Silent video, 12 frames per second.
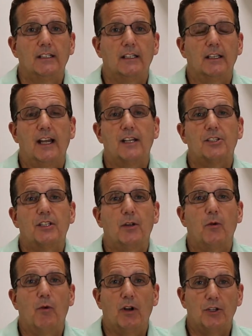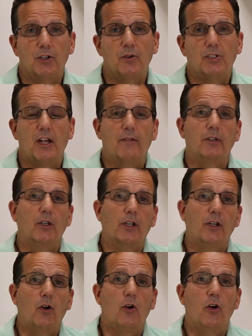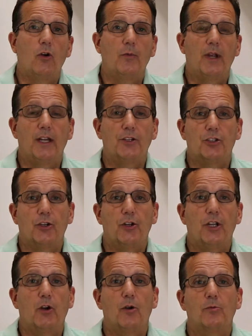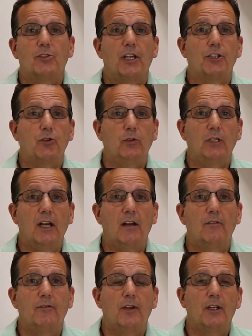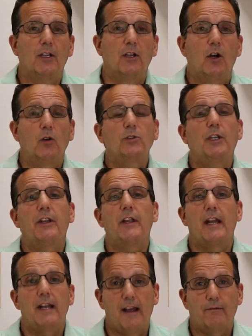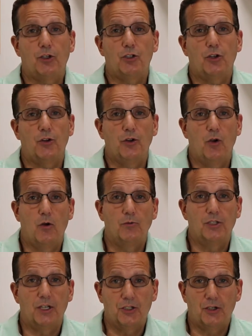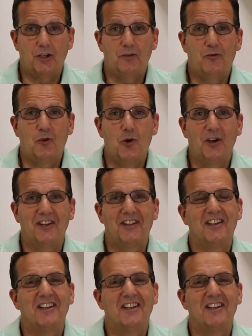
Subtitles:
The last thing we want to do is have you look at a home and show you homes that you love, only to then have to show you homes that you can afford.